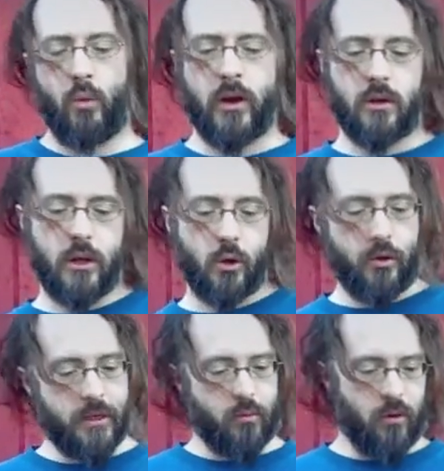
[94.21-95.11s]
We are
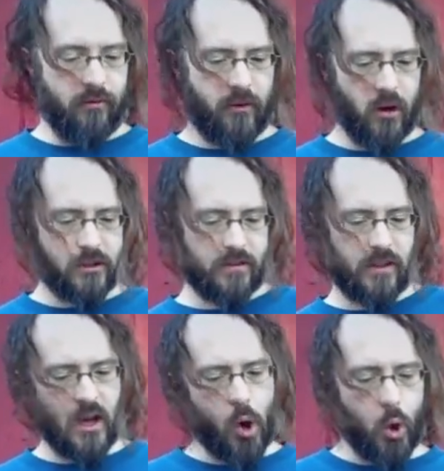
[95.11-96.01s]
youth in revolt of
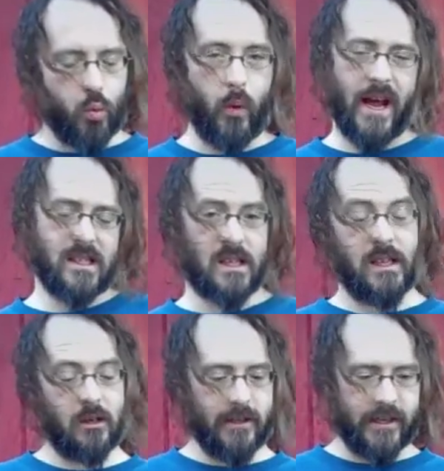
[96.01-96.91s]
the old ways,
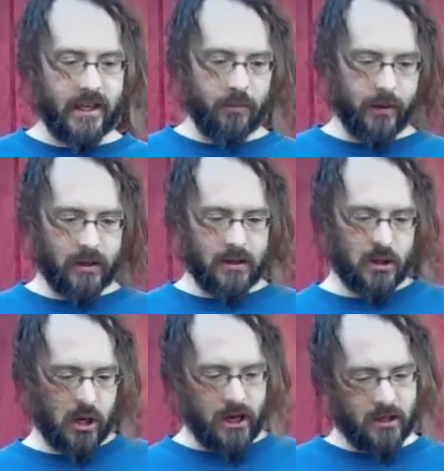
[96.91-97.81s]
clearly keeping
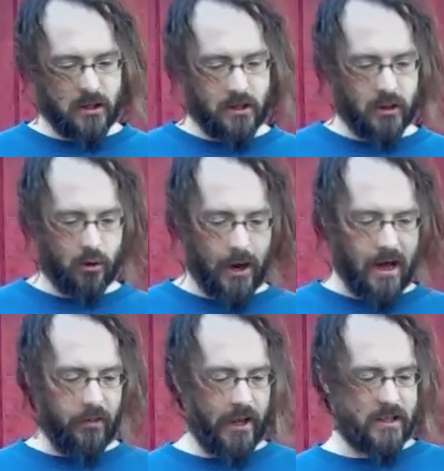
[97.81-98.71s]
us chained to the
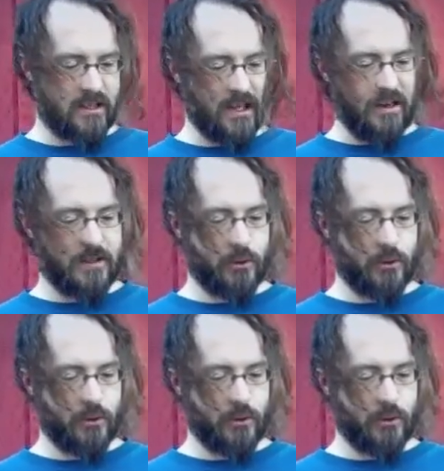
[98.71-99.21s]
ground like slaves